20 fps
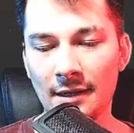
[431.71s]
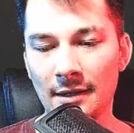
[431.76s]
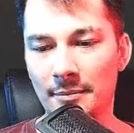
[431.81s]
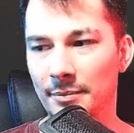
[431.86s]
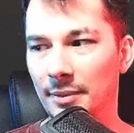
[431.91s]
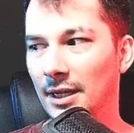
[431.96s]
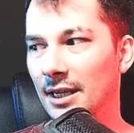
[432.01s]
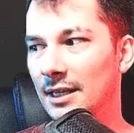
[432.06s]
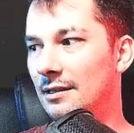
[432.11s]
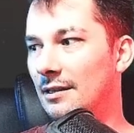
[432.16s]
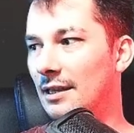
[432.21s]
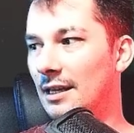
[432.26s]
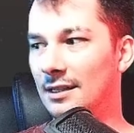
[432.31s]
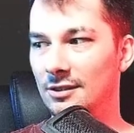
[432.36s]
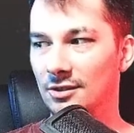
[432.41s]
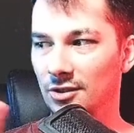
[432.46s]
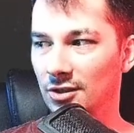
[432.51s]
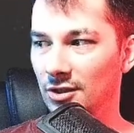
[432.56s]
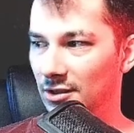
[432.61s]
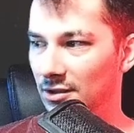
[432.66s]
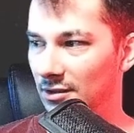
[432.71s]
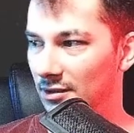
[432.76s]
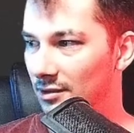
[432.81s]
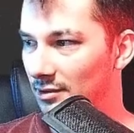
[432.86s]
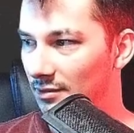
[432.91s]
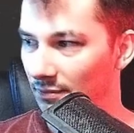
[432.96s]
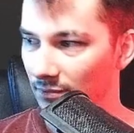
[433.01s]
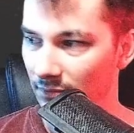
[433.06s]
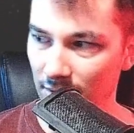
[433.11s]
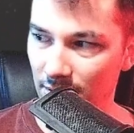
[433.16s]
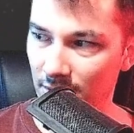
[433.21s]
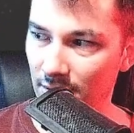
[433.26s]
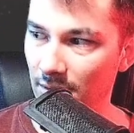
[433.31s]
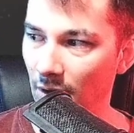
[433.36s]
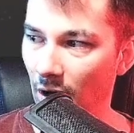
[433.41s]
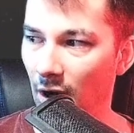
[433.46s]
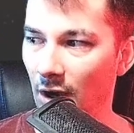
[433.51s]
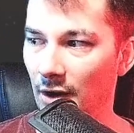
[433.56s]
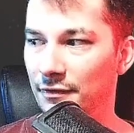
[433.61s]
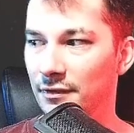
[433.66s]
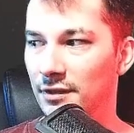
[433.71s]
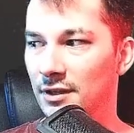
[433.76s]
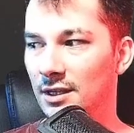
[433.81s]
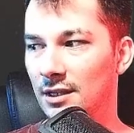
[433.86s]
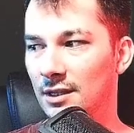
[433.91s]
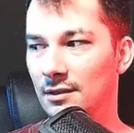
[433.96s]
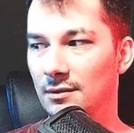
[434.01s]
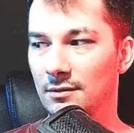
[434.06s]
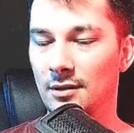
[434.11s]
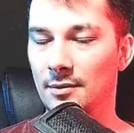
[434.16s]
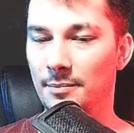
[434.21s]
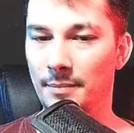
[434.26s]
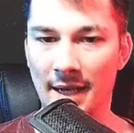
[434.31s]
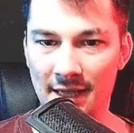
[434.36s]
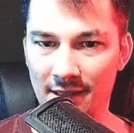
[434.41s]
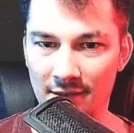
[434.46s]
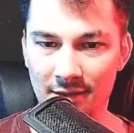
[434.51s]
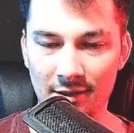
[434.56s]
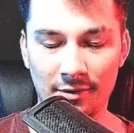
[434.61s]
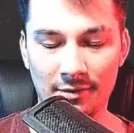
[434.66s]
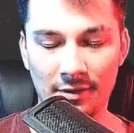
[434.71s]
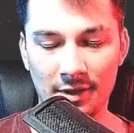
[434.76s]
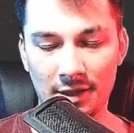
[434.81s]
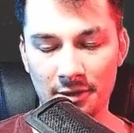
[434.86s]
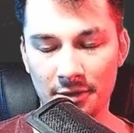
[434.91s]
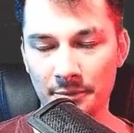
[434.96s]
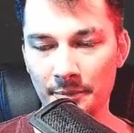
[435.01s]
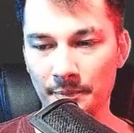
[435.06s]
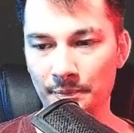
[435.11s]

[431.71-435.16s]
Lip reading: But that's just off the basis of this.